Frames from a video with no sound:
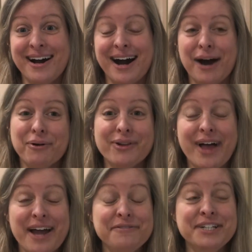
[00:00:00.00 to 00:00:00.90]
our
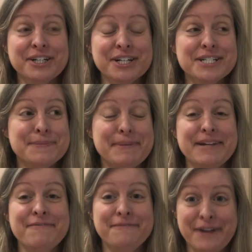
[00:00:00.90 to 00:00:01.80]
life here has
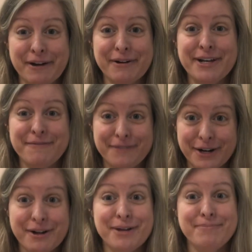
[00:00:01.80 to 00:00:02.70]
been very,
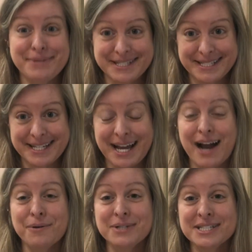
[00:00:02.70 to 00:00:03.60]
very busy.
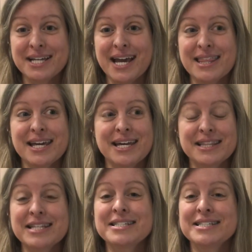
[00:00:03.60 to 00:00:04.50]
I would say that
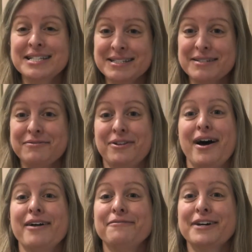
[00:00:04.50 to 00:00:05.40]
this season of
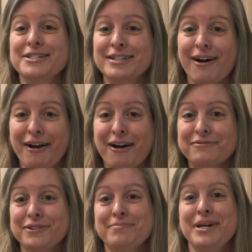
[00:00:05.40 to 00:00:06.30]
life has not
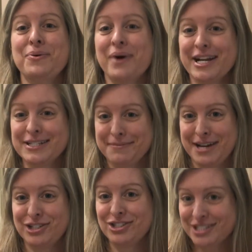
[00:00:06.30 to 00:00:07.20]
offered me quite as
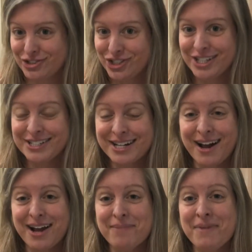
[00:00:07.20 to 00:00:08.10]
much stitching
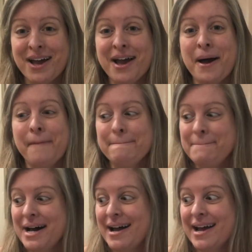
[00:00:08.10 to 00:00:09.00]
time,
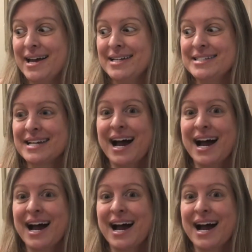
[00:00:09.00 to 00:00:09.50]
but